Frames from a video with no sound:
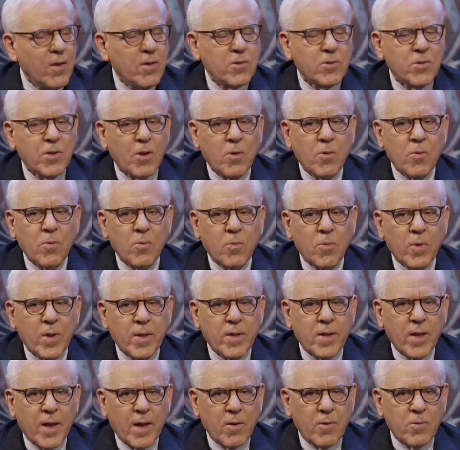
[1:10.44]
So
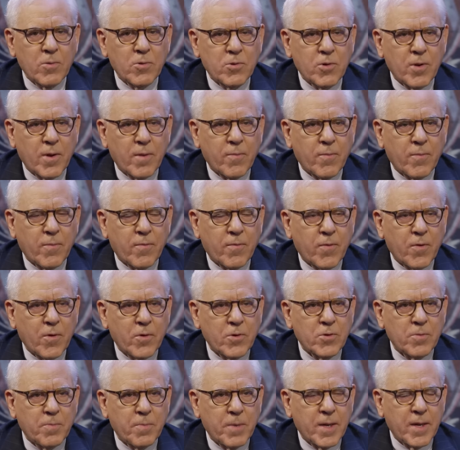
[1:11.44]
when Donald Trump
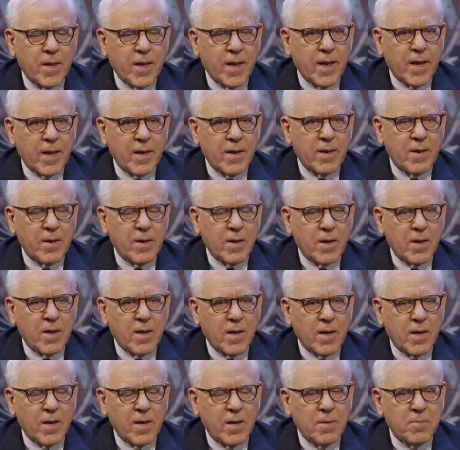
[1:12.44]
first began
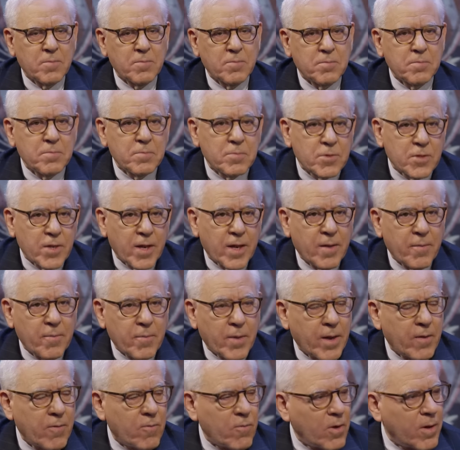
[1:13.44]
uh, saying he
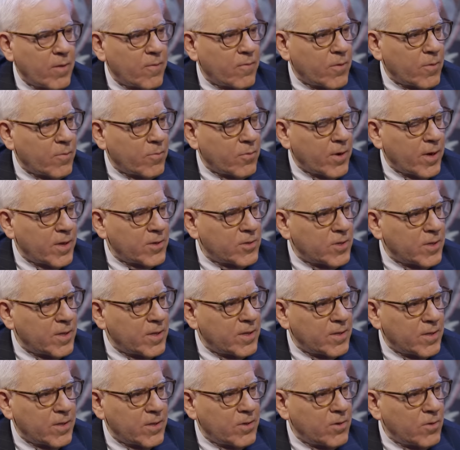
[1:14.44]
might run for
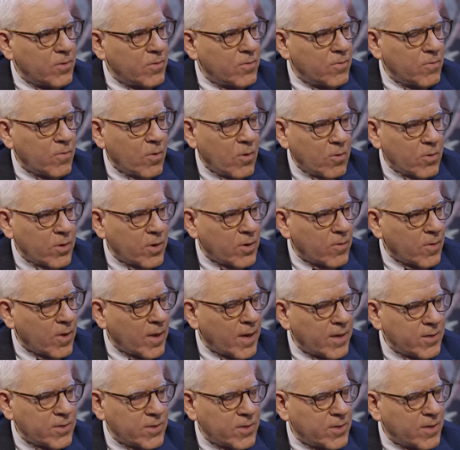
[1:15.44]
president, did you roll your
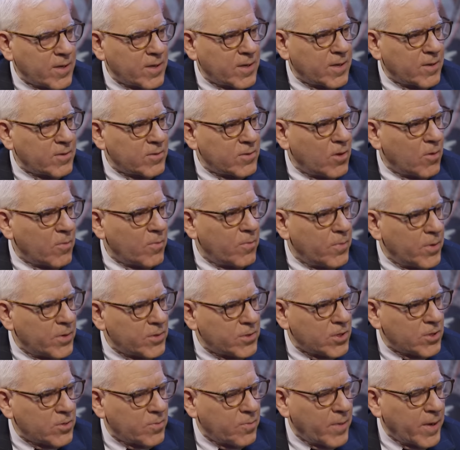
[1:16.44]
eyes and think there's no
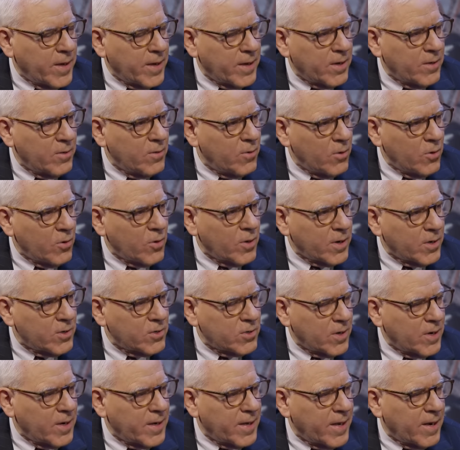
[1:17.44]
businessman in New York is
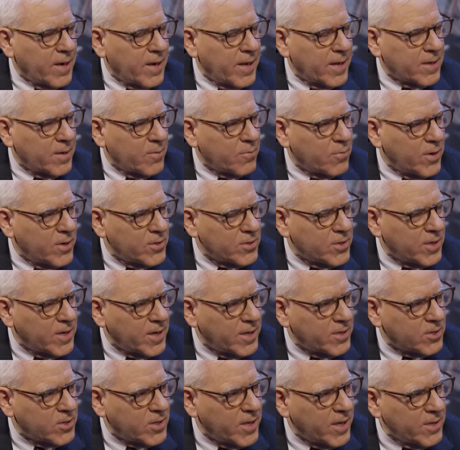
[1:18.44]
going to get elected president of the
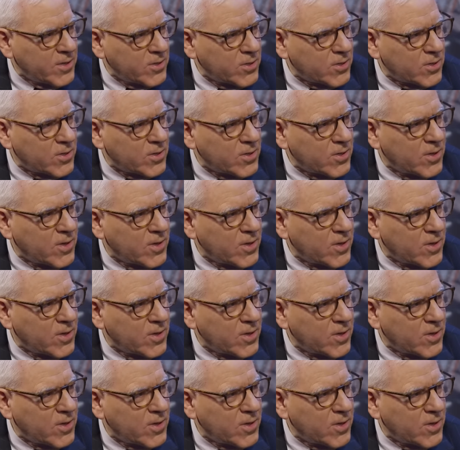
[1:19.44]
United States?